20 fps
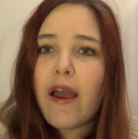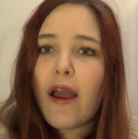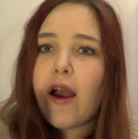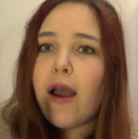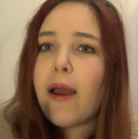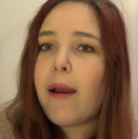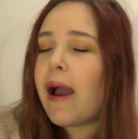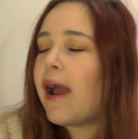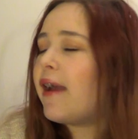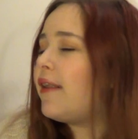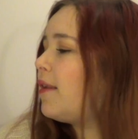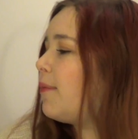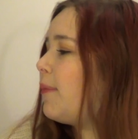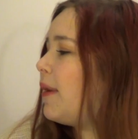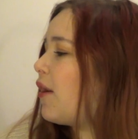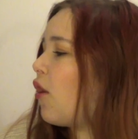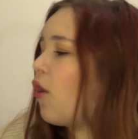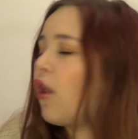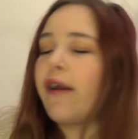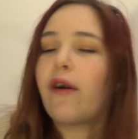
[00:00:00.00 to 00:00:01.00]
I had to
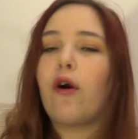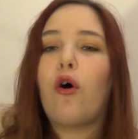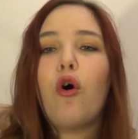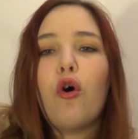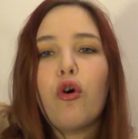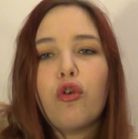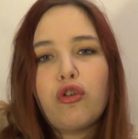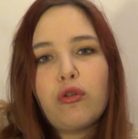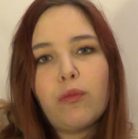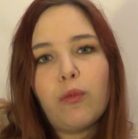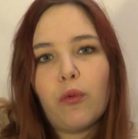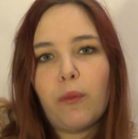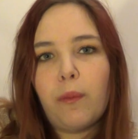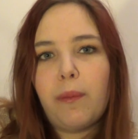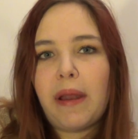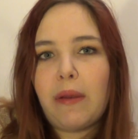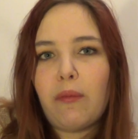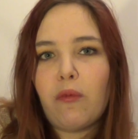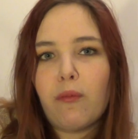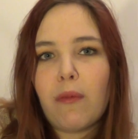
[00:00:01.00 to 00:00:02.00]
make a hospital
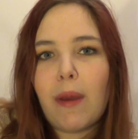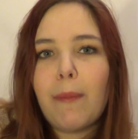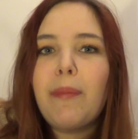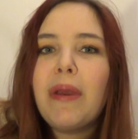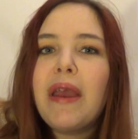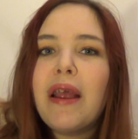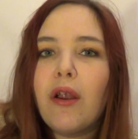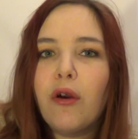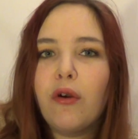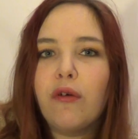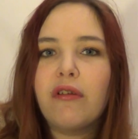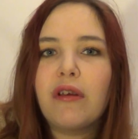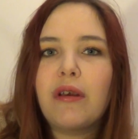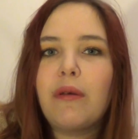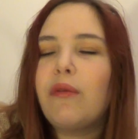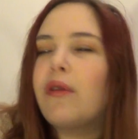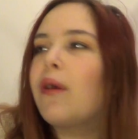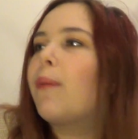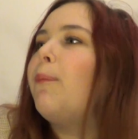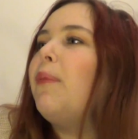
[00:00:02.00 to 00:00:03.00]
bed with my pillows. Like,
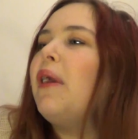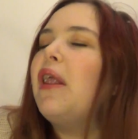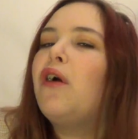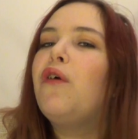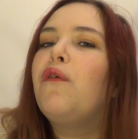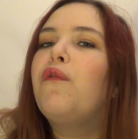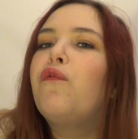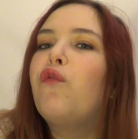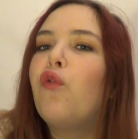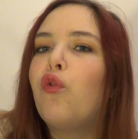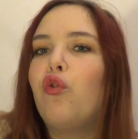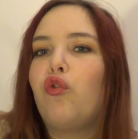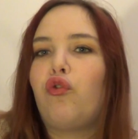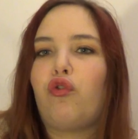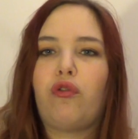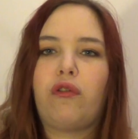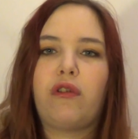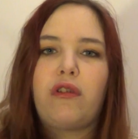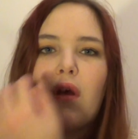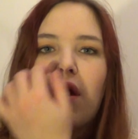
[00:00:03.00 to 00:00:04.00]
it was a pillow
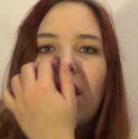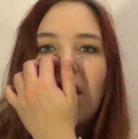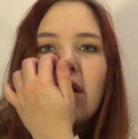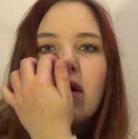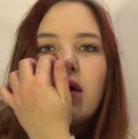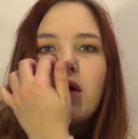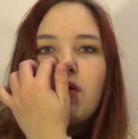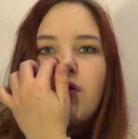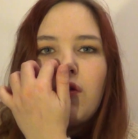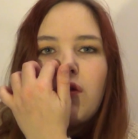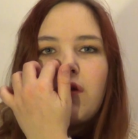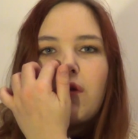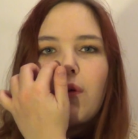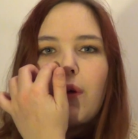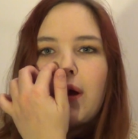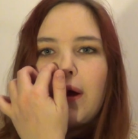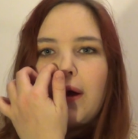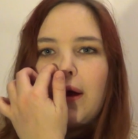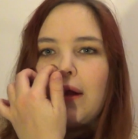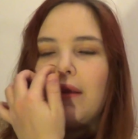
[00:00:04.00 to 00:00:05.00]
fortress, just so
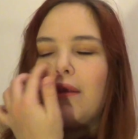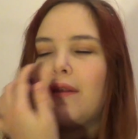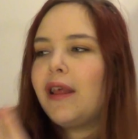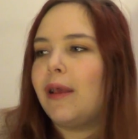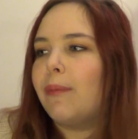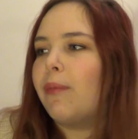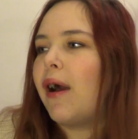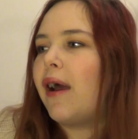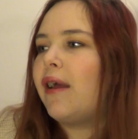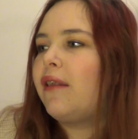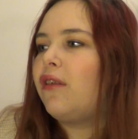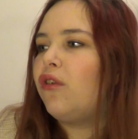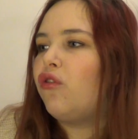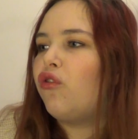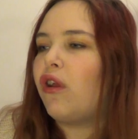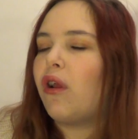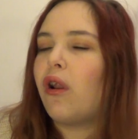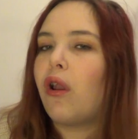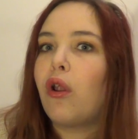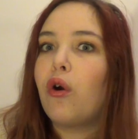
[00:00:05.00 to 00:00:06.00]
I could get to sleep. I had to
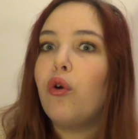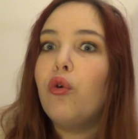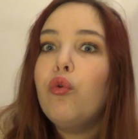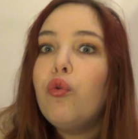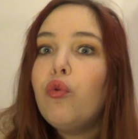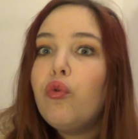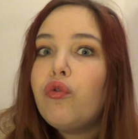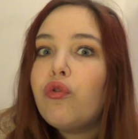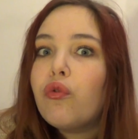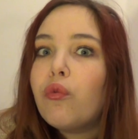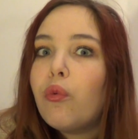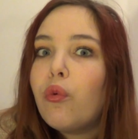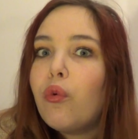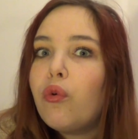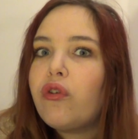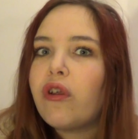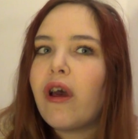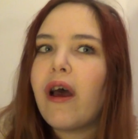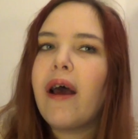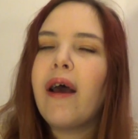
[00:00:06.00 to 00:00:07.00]
drink loads of
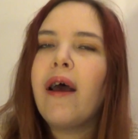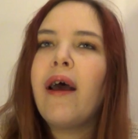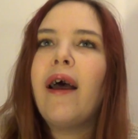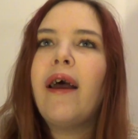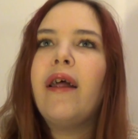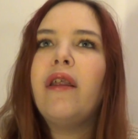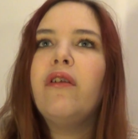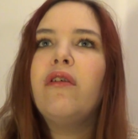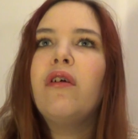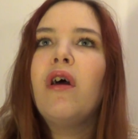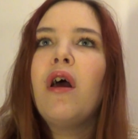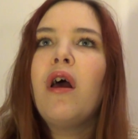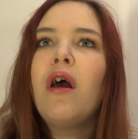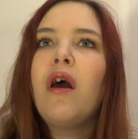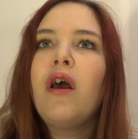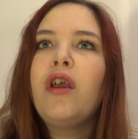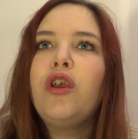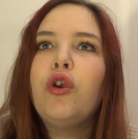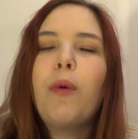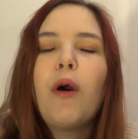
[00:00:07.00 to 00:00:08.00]
water, and
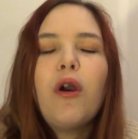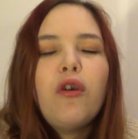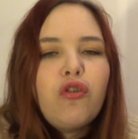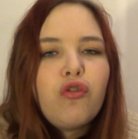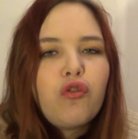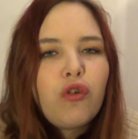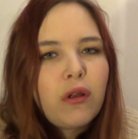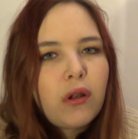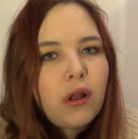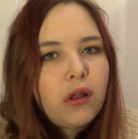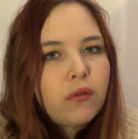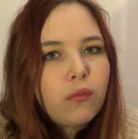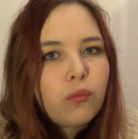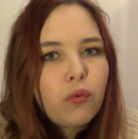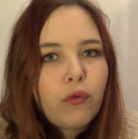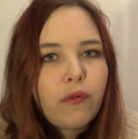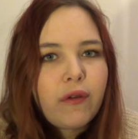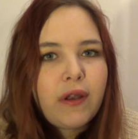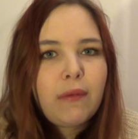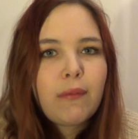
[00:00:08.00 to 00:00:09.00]
you're supposed to drink loads of
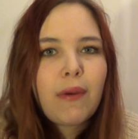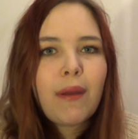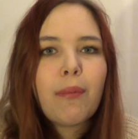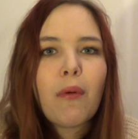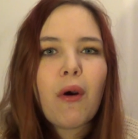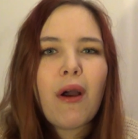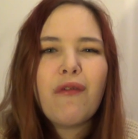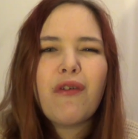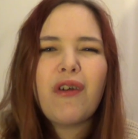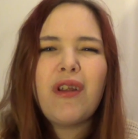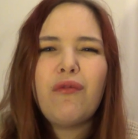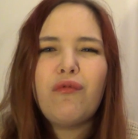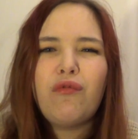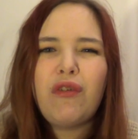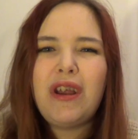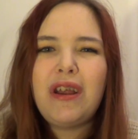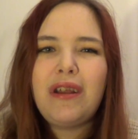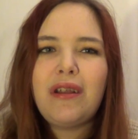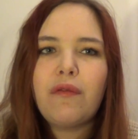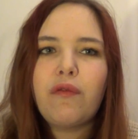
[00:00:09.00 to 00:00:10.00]
water anyway, but I found it
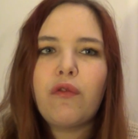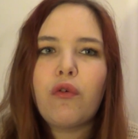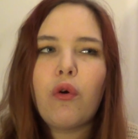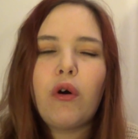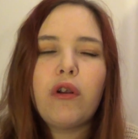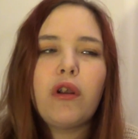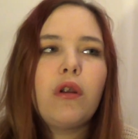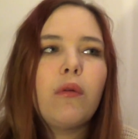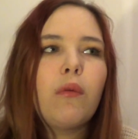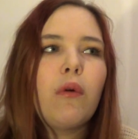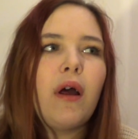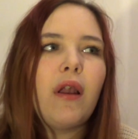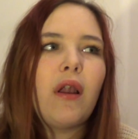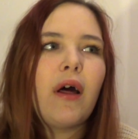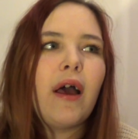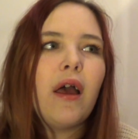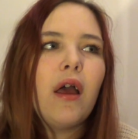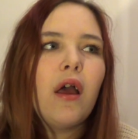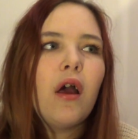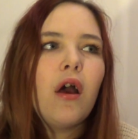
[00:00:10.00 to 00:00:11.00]
really difficult. I don't know why.
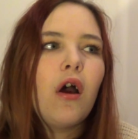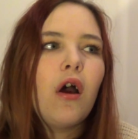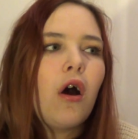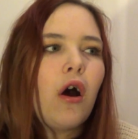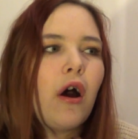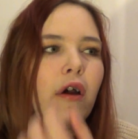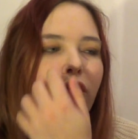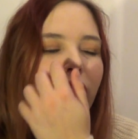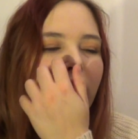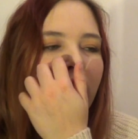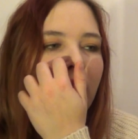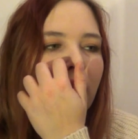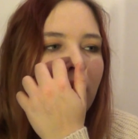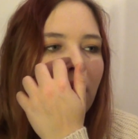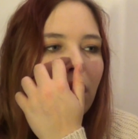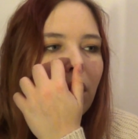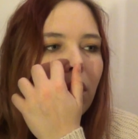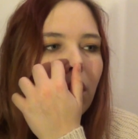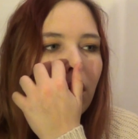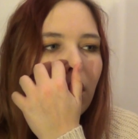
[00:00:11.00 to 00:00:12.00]
Like, I drink
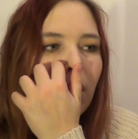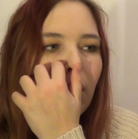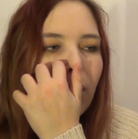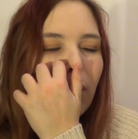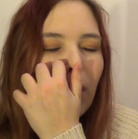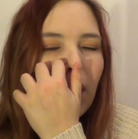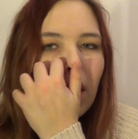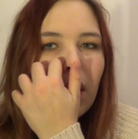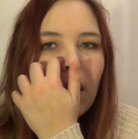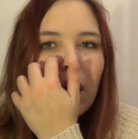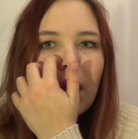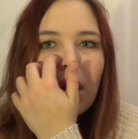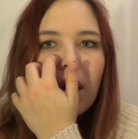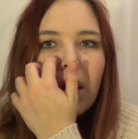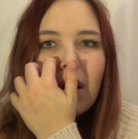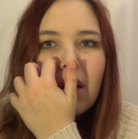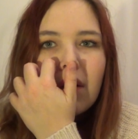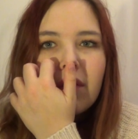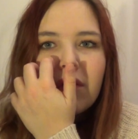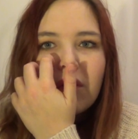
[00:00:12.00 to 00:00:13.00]
one
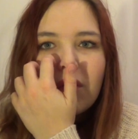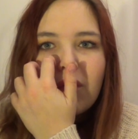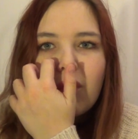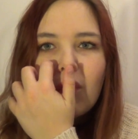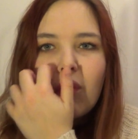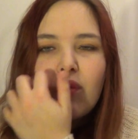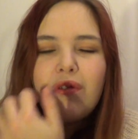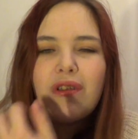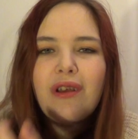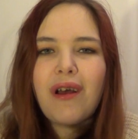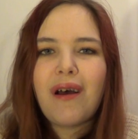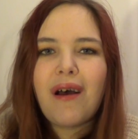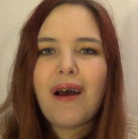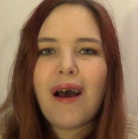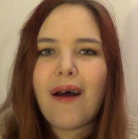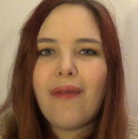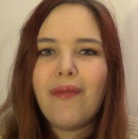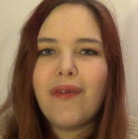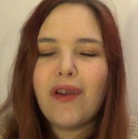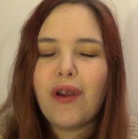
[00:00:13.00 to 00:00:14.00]
glass of water
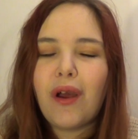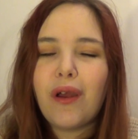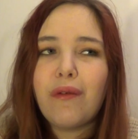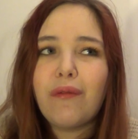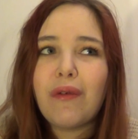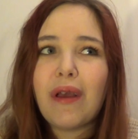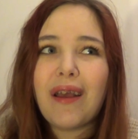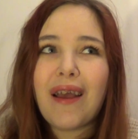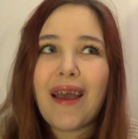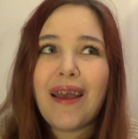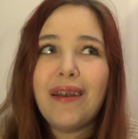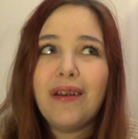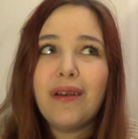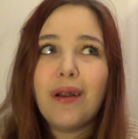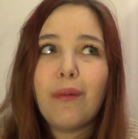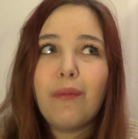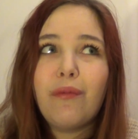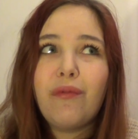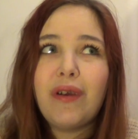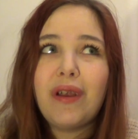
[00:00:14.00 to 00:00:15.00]
and then I end
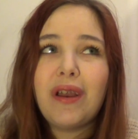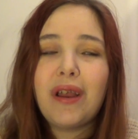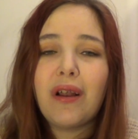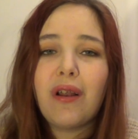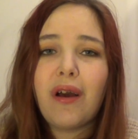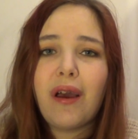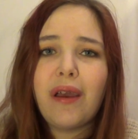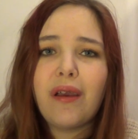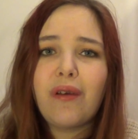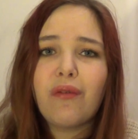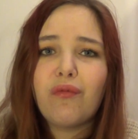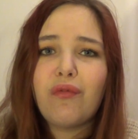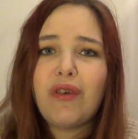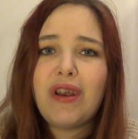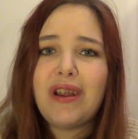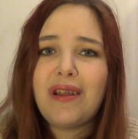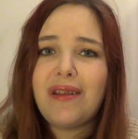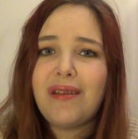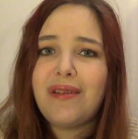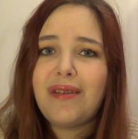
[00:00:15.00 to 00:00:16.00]
up feeling like
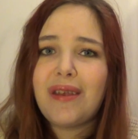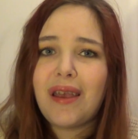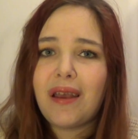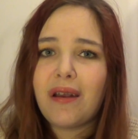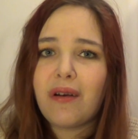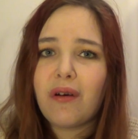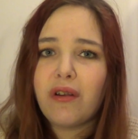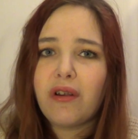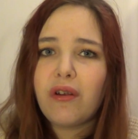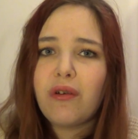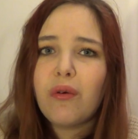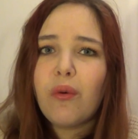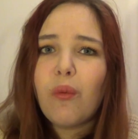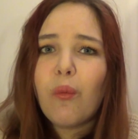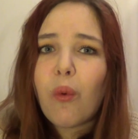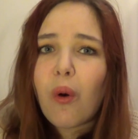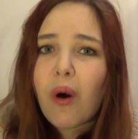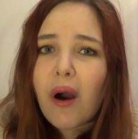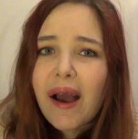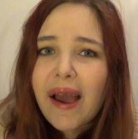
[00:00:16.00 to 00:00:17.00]
really sick. I don't know
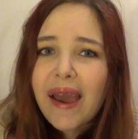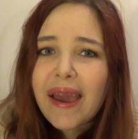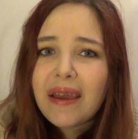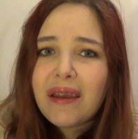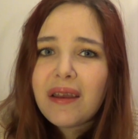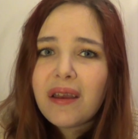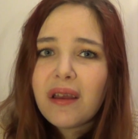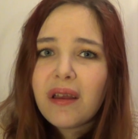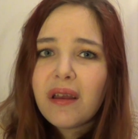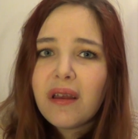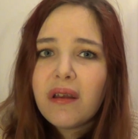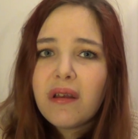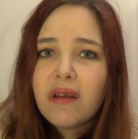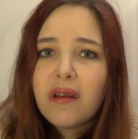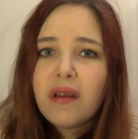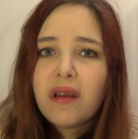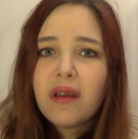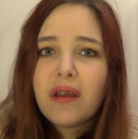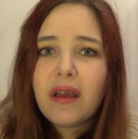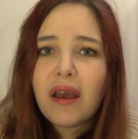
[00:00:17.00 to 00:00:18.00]
why.
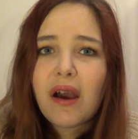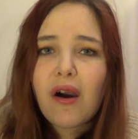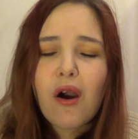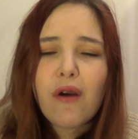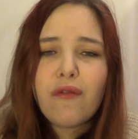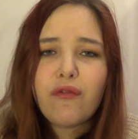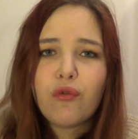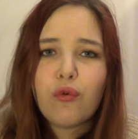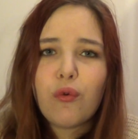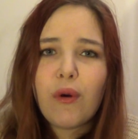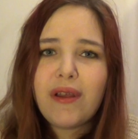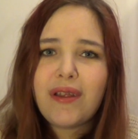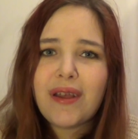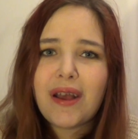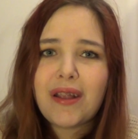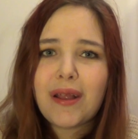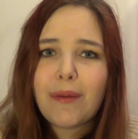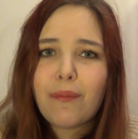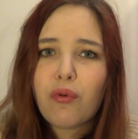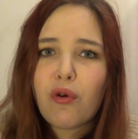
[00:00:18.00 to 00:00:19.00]
I've always
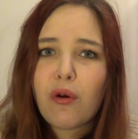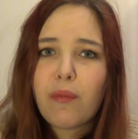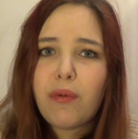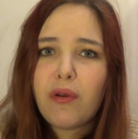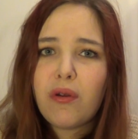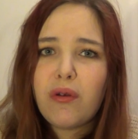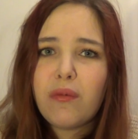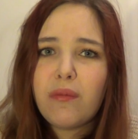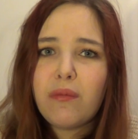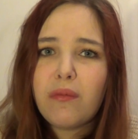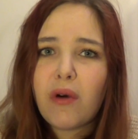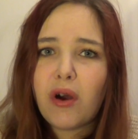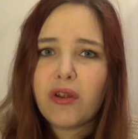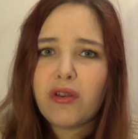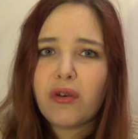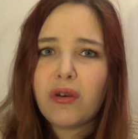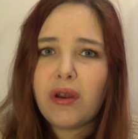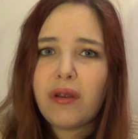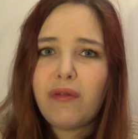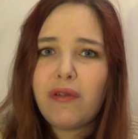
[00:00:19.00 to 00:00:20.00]
had that problem. I
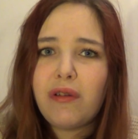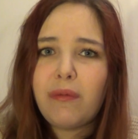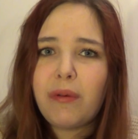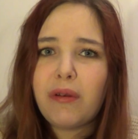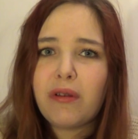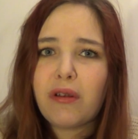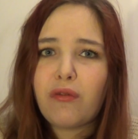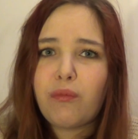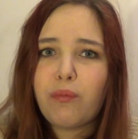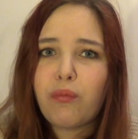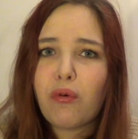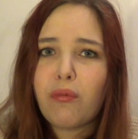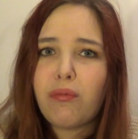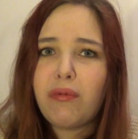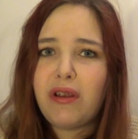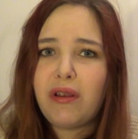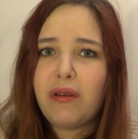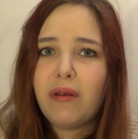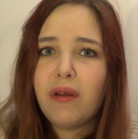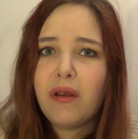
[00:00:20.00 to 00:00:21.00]
don't know if it's because I
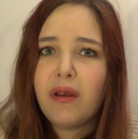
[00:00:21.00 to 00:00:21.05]
probably